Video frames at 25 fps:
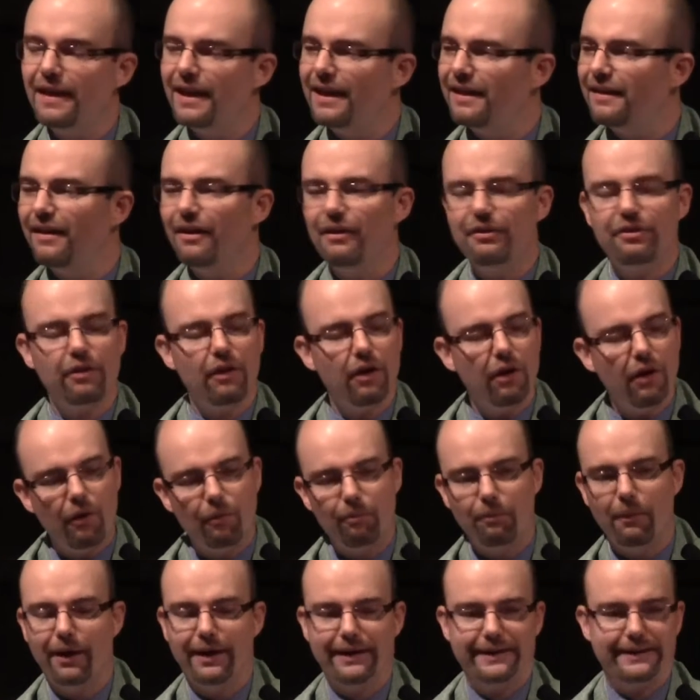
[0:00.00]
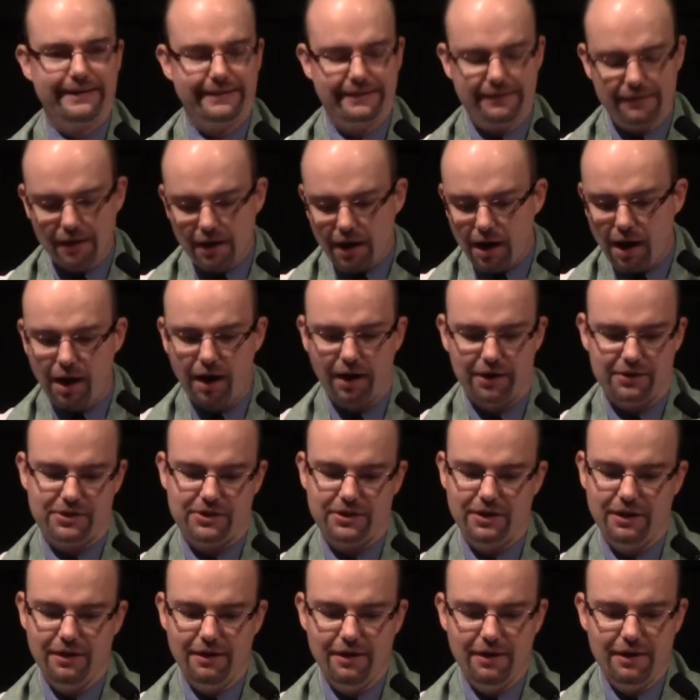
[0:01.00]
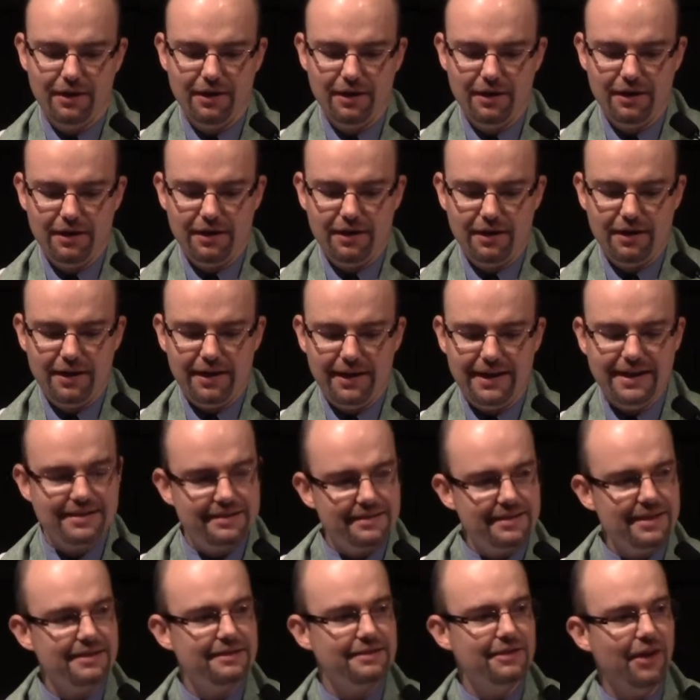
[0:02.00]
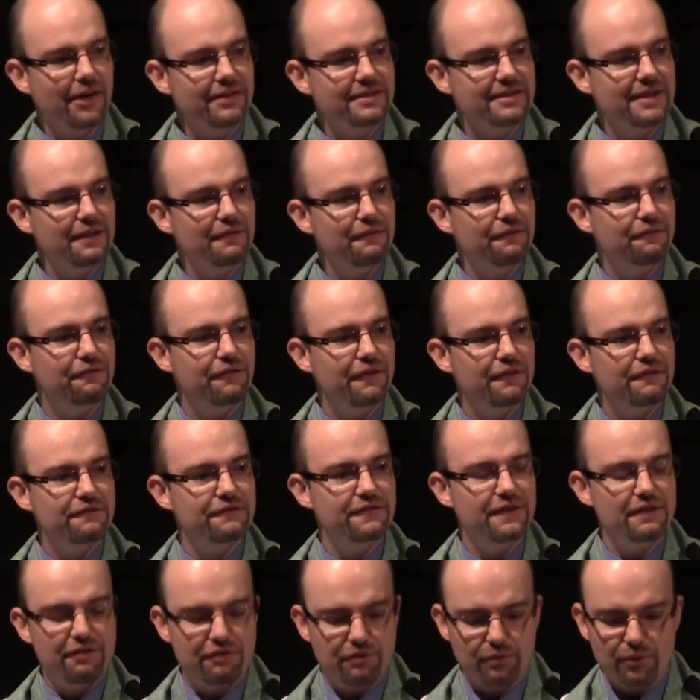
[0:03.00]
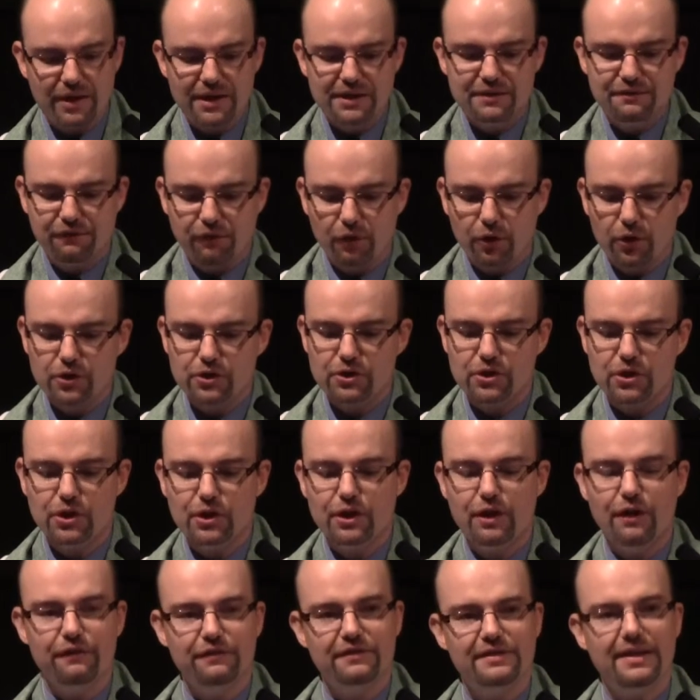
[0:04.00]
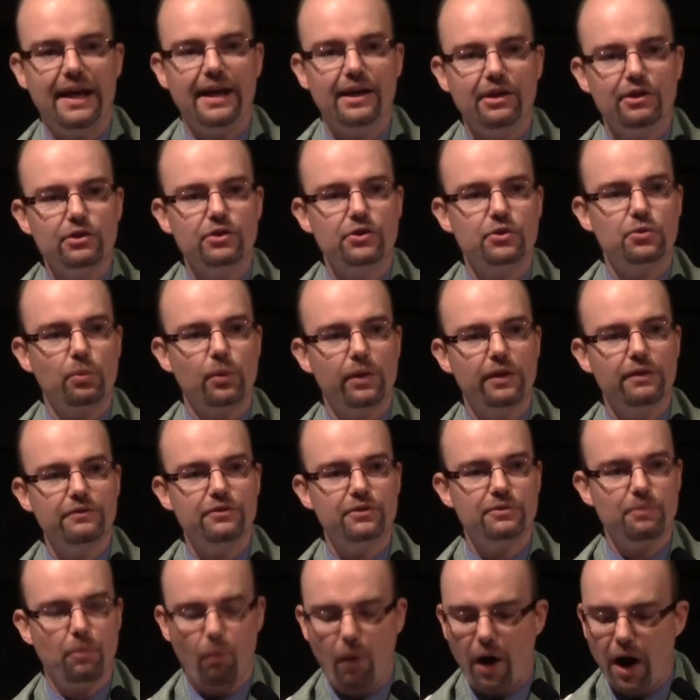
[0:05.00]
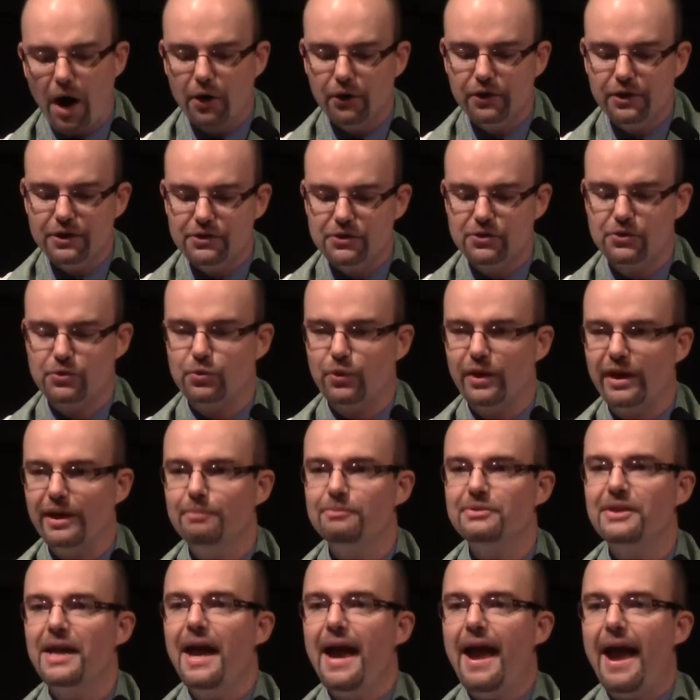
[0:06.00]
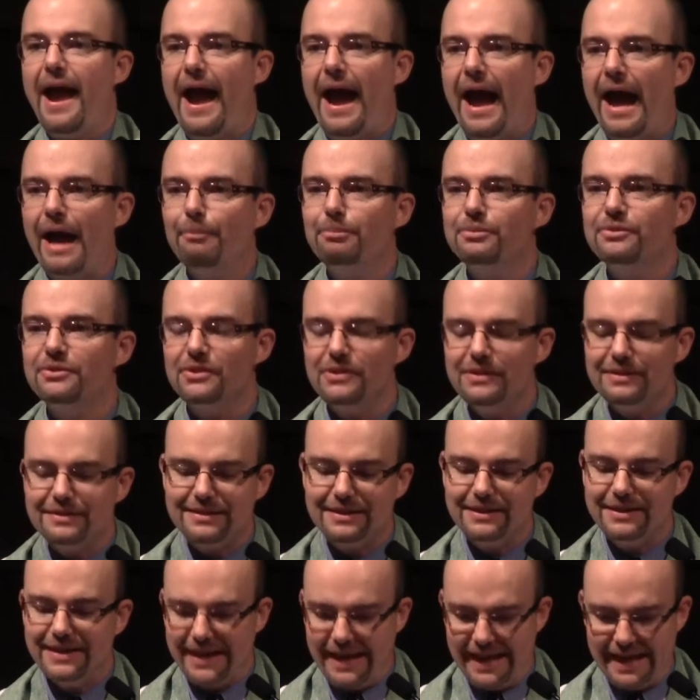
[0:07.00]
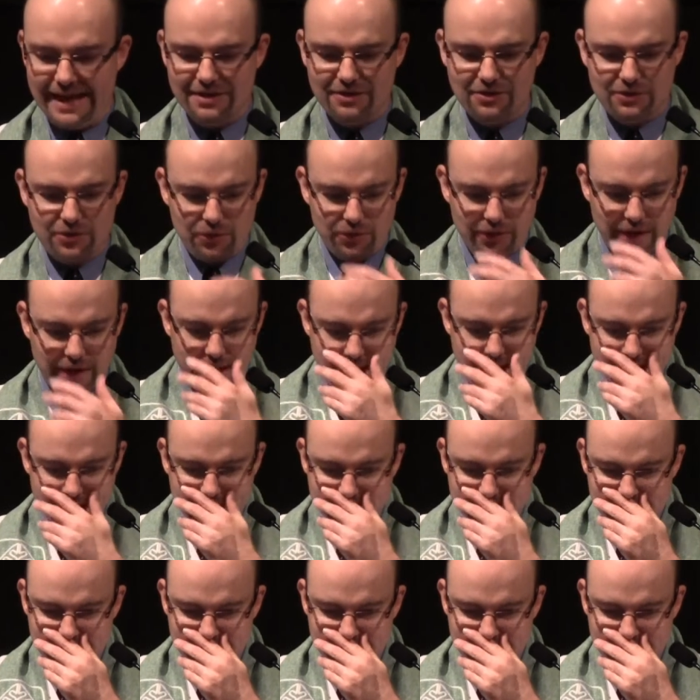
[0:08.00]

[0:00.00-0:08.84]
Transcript: And I thought, oh my gosh. Is this 1953's version of Taylor Swift's Wildest Dreams absent an internet?